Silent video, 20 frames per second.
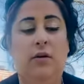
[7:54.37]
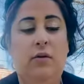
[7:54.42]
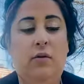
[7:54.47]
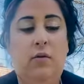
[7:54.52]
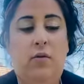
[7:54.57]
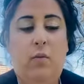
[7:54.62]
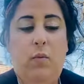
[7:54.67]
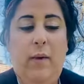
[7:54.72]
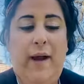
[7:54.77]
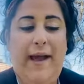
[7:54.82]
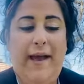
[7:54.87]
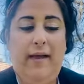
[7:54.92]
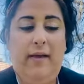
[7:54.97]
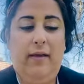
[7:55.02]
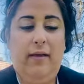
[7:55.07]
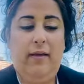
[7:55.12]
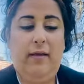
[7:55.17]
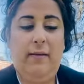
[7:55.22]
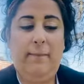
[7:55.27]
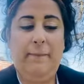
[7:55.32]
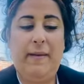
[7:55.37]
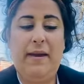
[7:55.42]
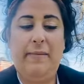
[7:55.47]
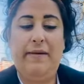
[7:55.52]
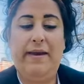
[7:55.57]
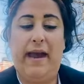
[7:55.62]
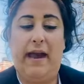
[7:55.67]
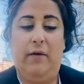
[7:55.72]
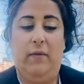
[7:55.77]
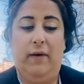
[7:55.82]
Well, maybe
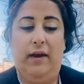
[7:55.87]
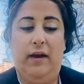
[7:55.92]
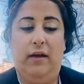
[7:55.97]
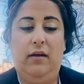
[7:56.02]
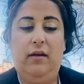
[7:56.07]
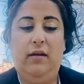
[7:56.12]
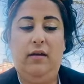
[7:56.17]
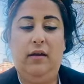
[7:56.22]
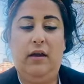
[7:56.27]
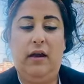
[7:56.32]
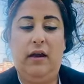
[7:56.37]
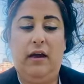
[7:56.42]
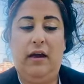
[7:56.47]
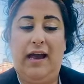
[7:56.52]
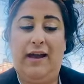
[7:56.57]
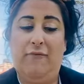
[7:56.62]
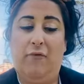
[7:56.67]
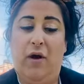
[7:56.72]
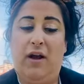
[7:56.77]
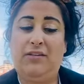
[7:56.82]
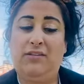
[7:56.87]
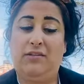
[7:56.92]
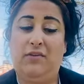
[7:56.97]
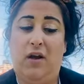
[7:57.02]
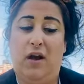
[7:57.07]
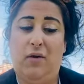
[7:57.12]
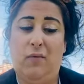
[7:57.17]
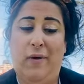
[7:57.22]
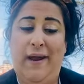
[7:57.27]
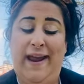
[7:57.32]
I will. I've walked a
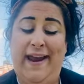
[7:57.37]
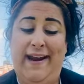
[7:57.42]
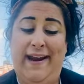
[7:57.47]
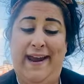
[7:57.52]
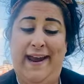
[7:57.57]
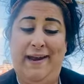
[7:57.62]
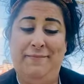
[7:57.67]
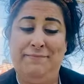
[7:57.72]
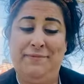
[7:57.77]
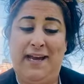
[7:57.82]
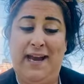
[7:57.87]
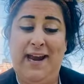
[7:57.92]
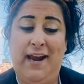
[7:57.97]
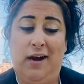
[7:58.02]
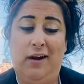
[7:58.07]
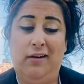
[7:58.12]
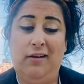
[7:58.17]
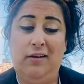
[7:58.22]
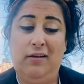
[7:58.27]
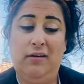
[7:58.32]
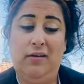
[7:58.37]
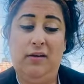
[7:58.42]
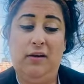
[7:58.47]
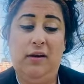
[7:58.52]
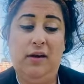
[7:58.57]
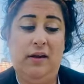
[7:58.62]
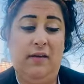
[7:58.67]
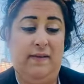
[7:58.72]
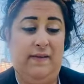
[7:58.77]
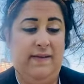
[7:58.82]
long way and I am tired.
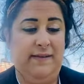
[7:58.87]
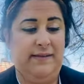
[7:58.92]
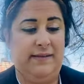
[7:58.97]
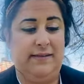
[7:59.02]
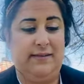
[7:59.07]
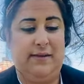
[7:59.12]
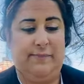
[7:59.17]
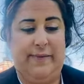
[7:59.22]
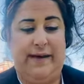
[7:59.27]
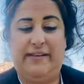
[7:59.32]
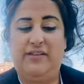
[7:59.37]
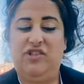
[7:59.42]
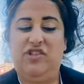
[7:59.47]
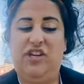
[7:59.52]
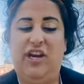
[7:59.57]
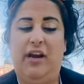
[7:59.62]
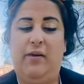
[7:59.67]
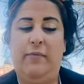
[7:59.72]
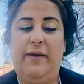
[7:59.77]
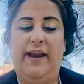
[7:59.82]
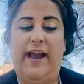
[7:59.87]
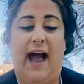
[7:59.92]
This is the best chair we got.